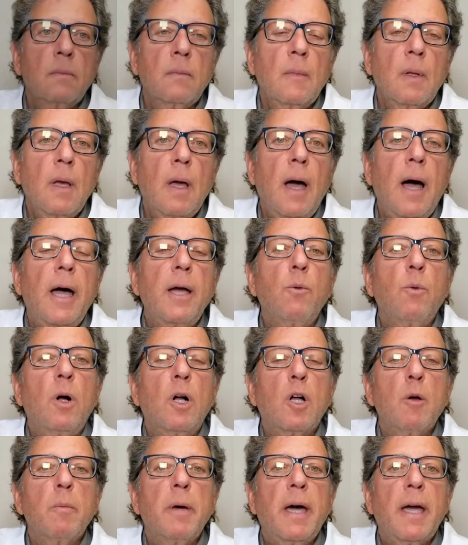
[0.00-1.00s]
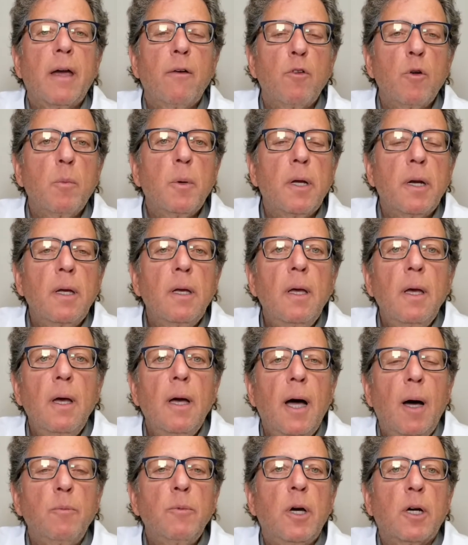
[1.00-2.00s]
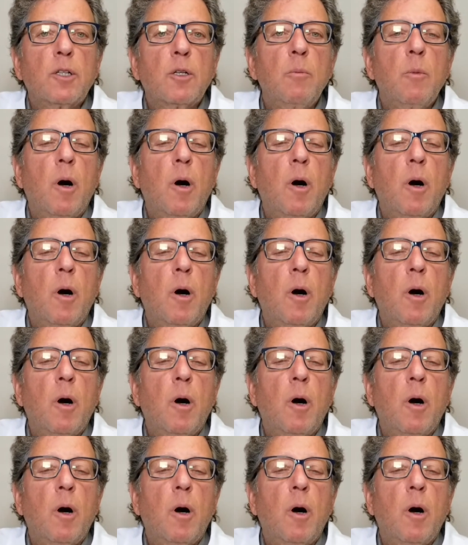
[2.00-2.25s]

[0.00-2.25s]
Hi, welcome back everybody. I'm Dr.